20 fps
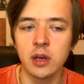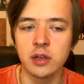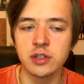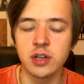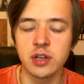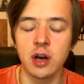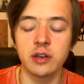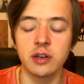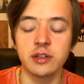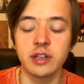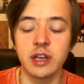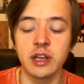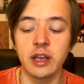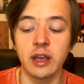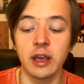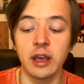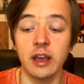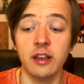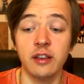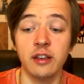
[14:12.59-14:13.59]

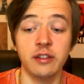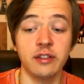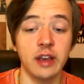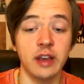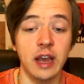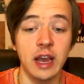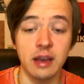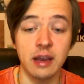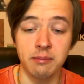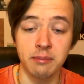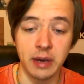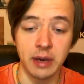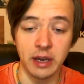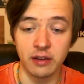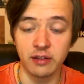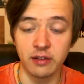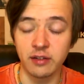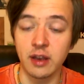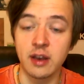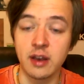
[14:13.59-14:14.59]
Taunting is
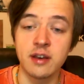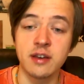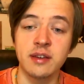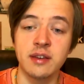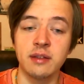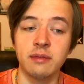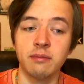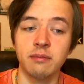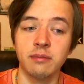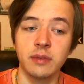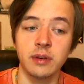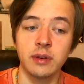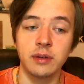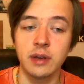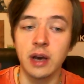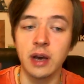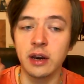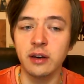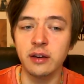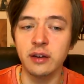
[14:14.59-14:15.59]
aim-based, and
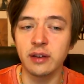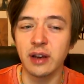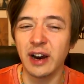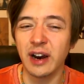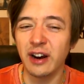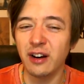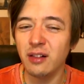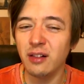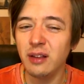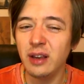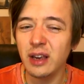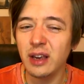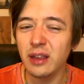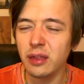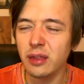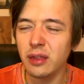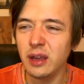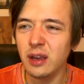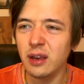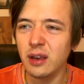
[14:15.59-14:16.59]
not entirely, I
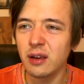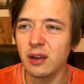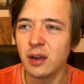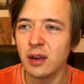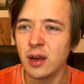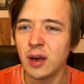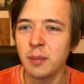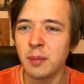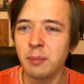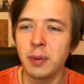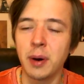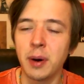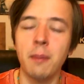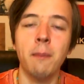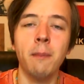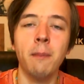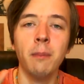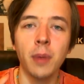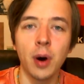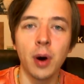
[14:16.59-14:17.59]
think, but
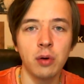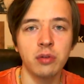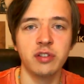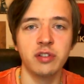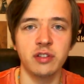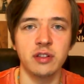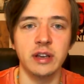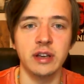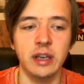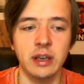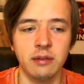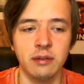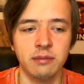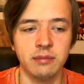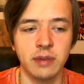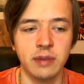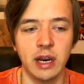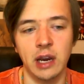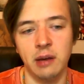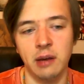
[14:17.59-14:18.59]
mostly
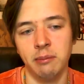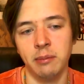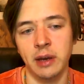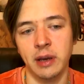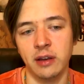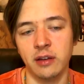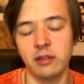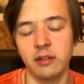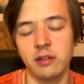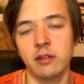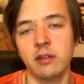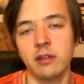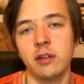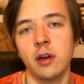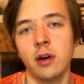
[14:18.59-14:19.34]
aim-based.